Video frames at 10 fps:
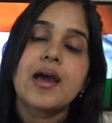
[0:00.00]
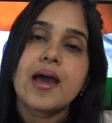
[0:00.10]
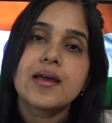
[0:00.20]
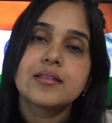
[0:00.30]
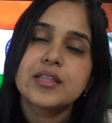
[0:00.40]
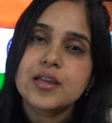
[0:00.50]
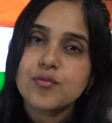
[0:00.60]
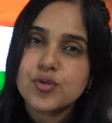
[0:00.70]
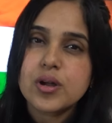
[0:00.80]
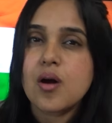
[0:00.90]
and they
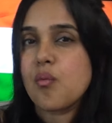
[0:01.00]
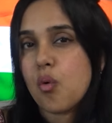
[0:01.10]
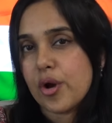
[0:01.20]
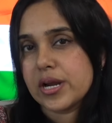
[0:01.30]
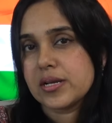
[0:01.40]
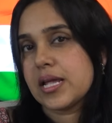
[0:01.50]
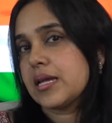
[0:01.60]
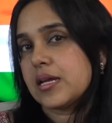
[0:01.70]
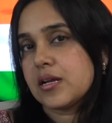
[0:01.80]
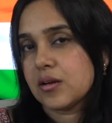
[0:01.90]
would avoid
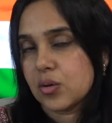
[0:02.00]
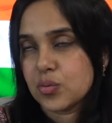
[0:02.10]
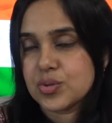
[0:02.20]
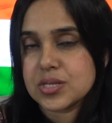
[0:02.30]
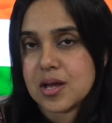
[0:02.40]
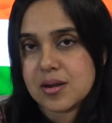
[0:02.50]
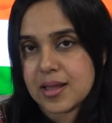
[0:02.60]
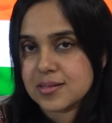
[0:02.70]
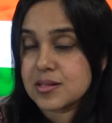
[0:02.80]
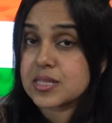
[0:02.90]
taking loans
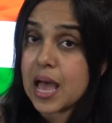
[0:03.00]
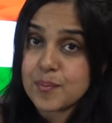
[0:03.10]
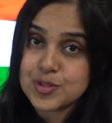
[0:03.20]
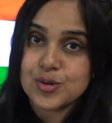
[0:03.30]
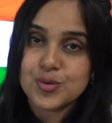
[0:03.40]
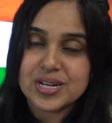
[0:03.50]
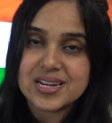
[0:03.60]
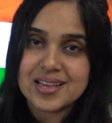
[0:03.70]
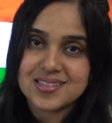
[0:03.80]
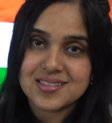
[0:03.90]
unless it's absolutely
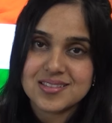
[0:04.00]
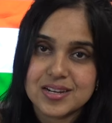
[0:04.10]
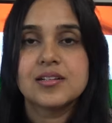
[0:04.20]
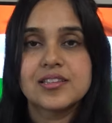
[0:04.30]
necessary.